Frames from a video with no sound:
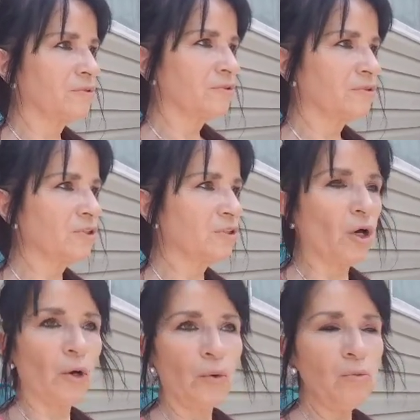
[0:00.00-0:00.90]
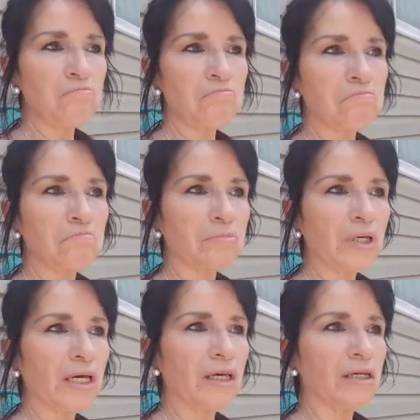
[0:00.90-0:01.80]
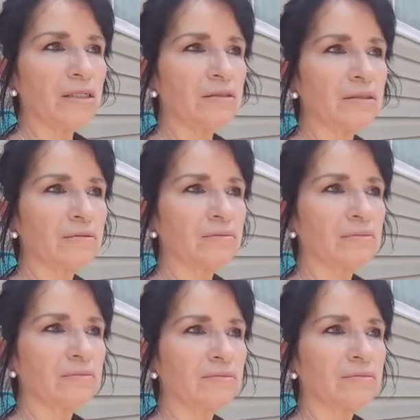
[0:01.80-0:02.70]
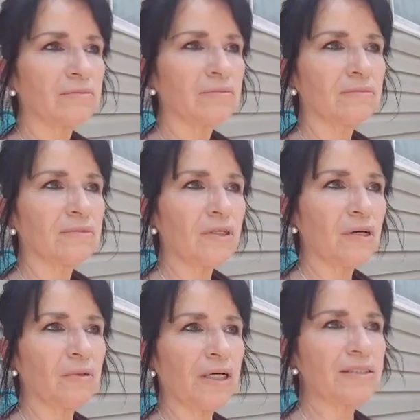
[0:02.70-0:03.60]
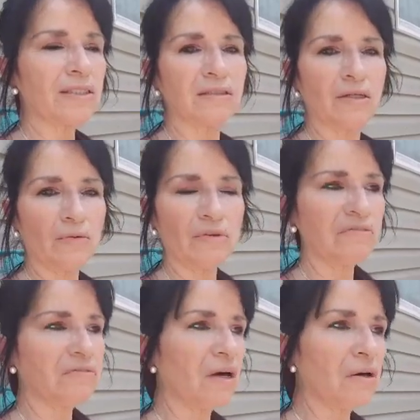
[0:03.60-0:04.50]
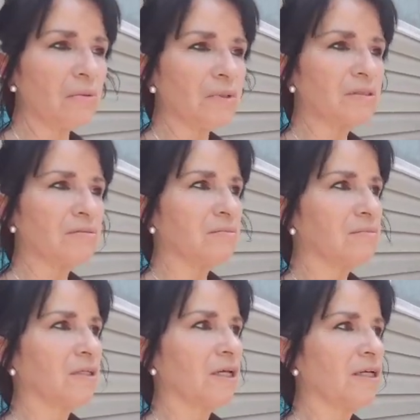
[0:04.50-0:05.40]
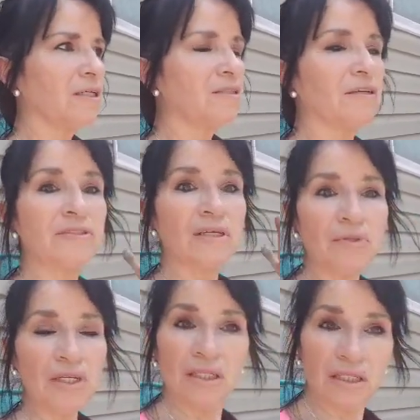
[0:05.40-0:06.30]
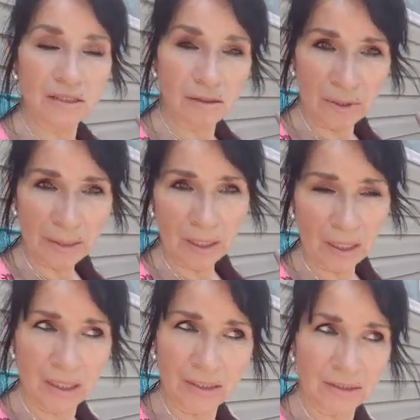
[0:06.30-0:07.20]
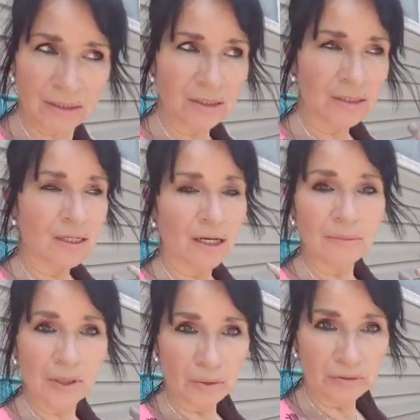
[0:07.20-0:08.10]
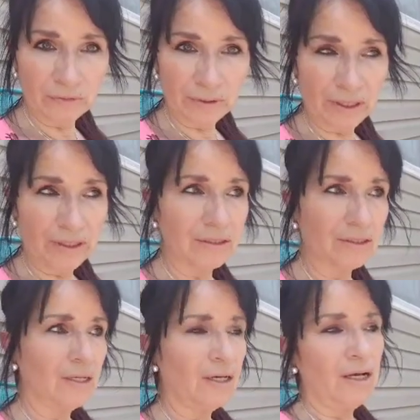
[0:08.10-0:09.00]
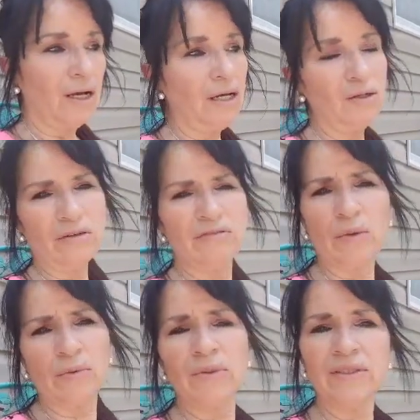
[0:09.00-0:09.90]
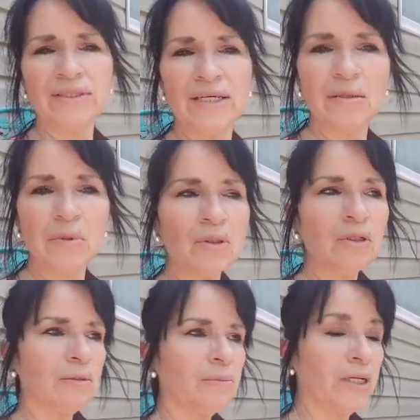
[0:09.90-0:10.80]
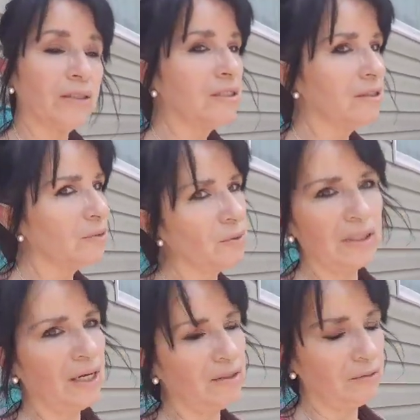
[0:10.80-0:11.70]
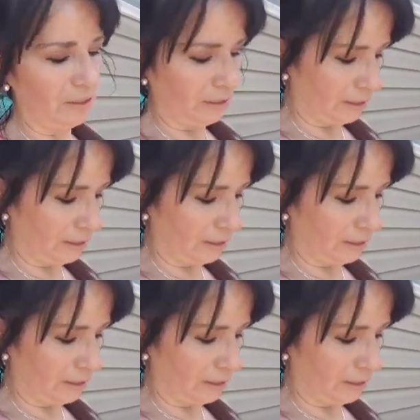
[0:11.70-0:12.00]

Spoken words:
slow, and you know, like I said, go with the flow, and if something clicks on my mind, I'm going for it. I don't know if I ruined the table, but I'll tell you what, I don't think I